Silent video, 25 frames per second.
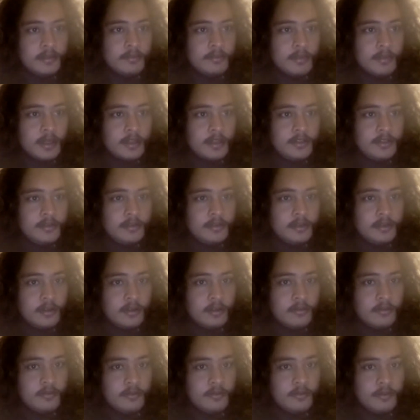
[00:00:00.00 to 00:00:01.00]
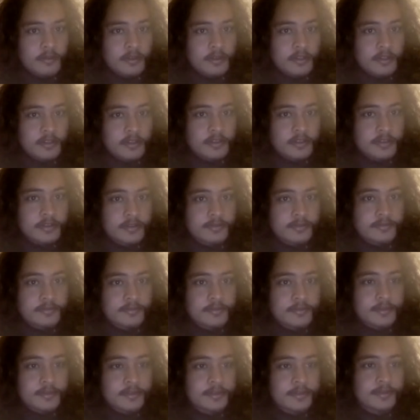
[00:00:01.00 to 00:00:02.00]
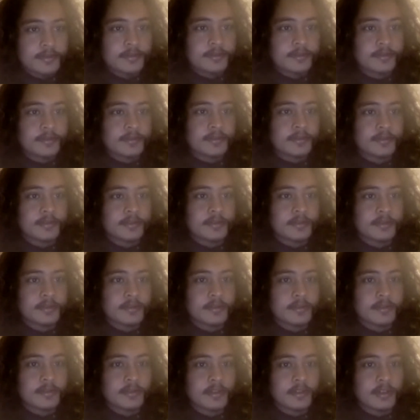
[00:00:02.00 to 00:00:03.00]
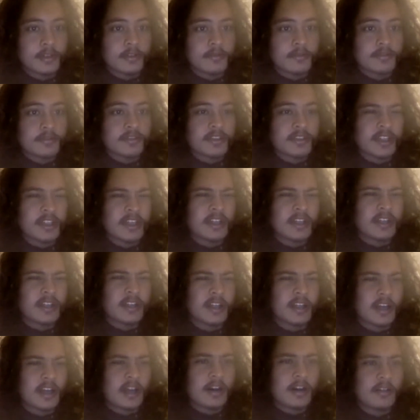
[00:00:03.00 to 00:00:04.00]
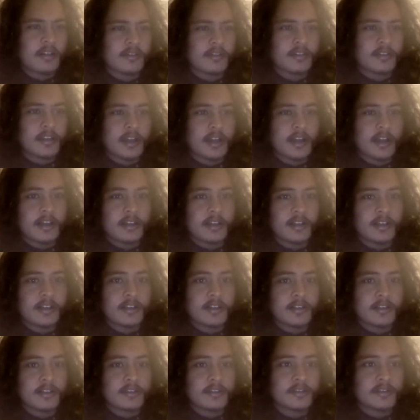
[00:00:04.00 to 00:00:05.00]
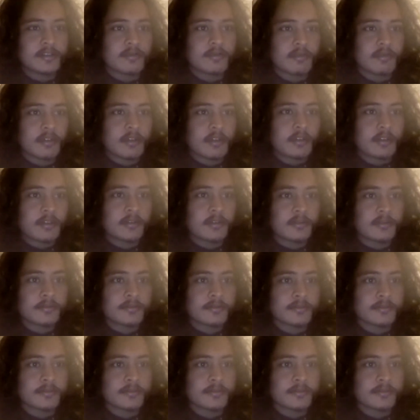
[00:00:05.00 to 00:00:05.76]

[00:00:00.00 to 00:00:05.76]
Might as well go through this. Understanding how did I get this wrong?